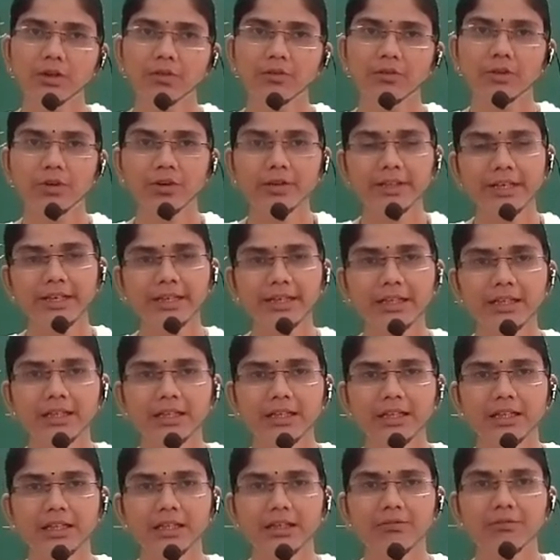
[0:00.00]
for
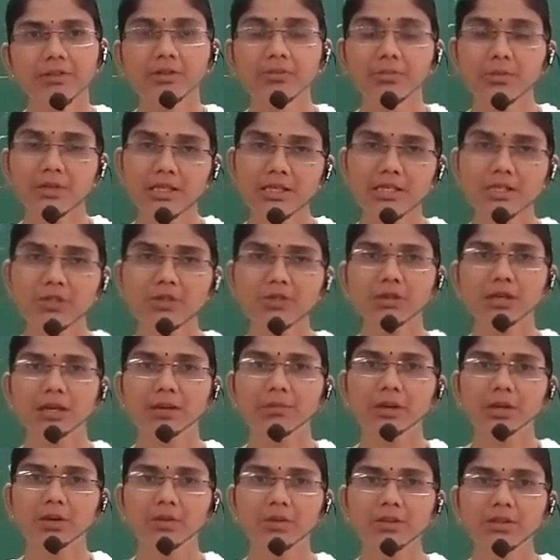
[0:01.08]
that we must know
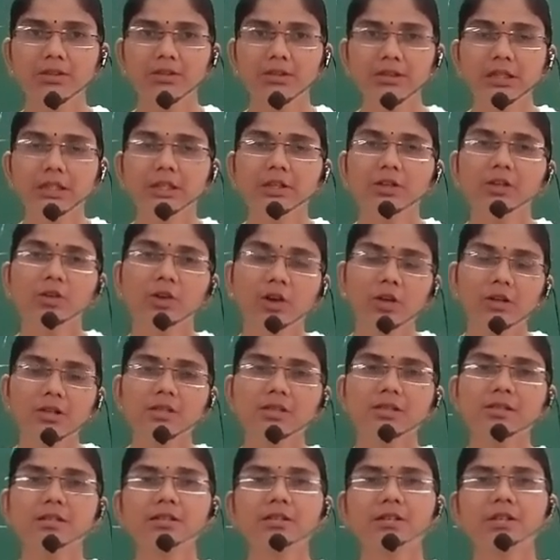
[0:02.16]
about the
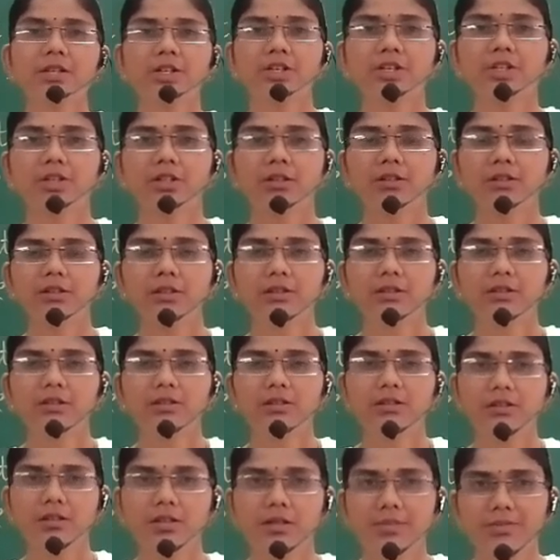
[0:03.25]
concentration
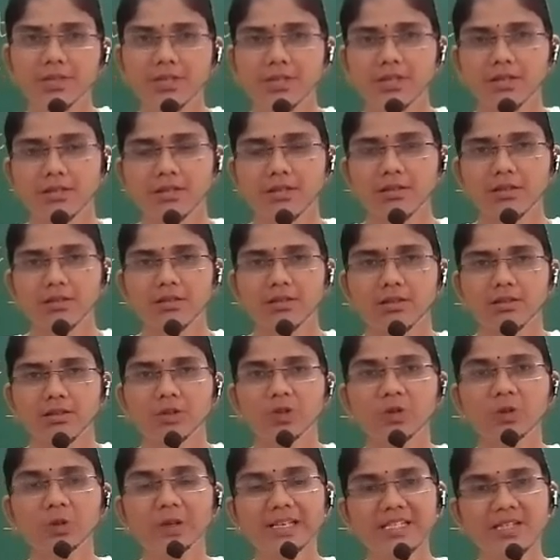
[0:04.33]
terms.
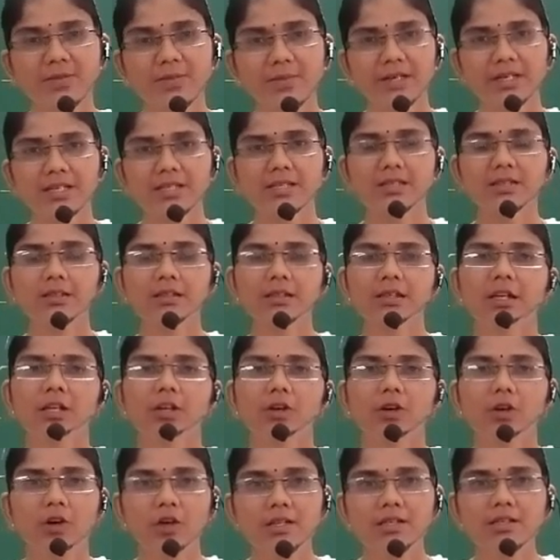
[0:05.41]
To express the
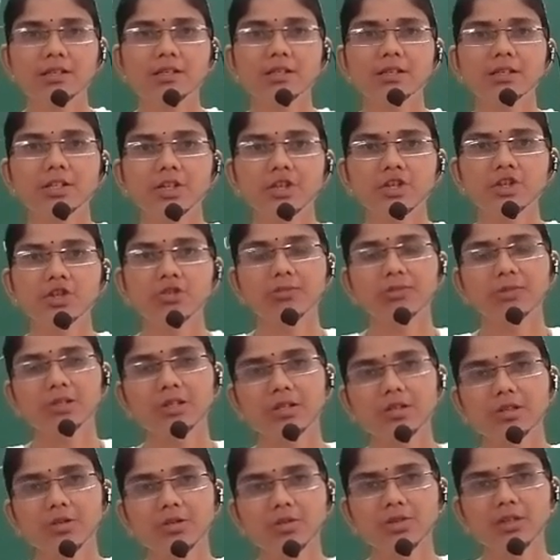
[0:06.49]
concentration of the
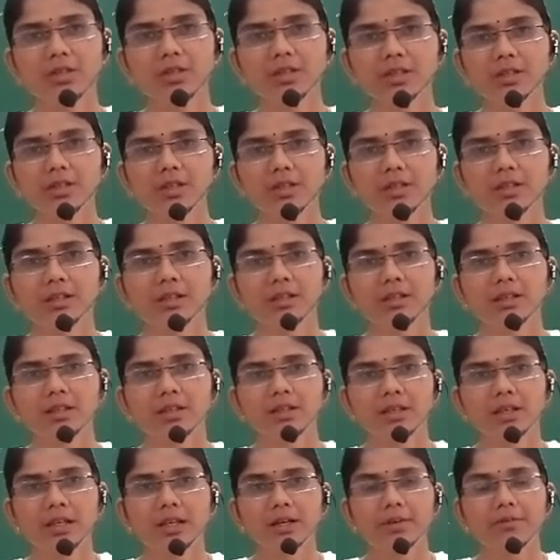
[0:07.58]
solution,
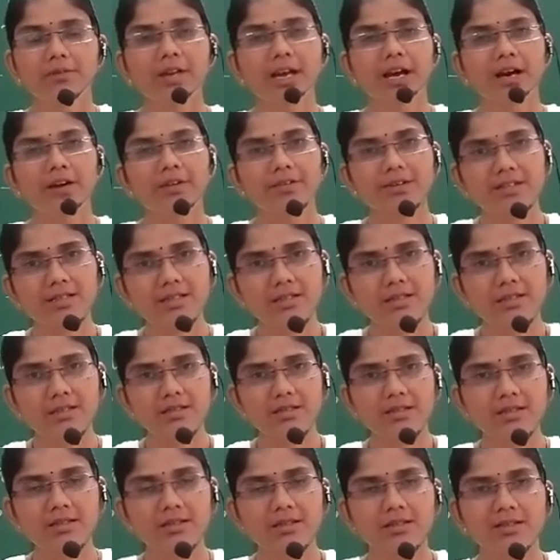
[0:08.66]
we have
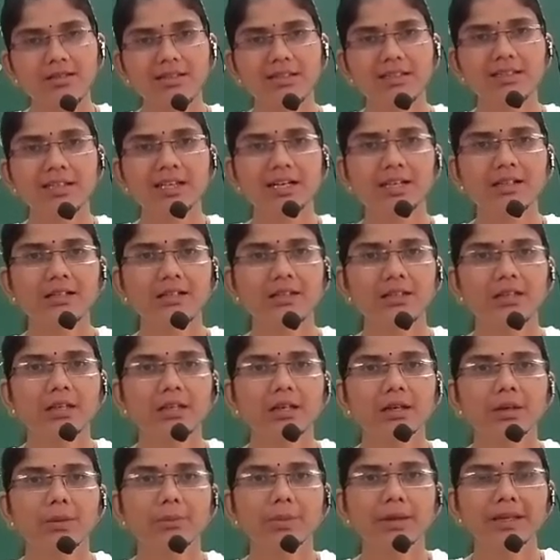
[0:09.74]
discussed there are
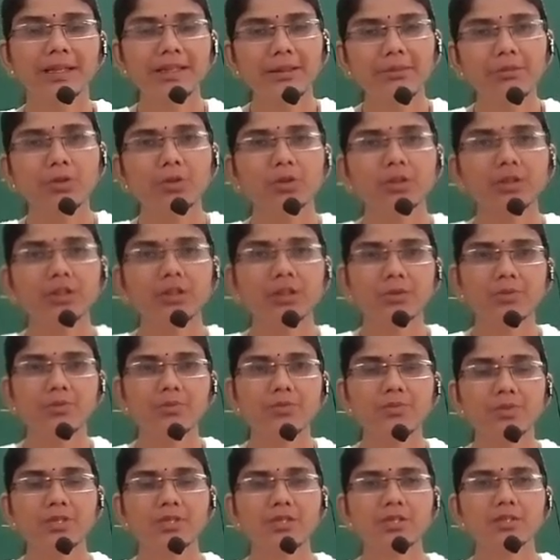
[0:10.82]
many more
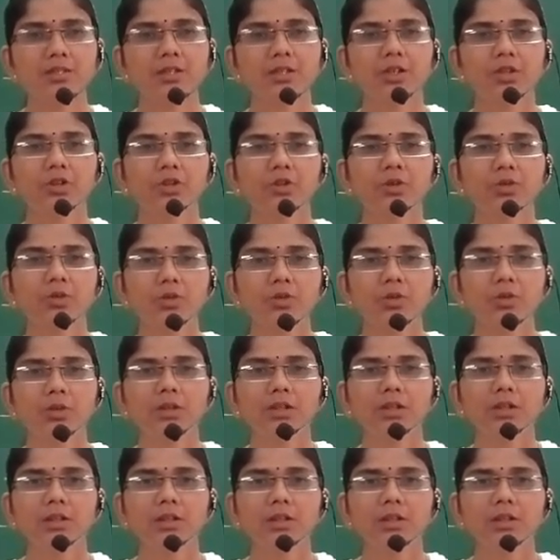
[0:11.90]
terms to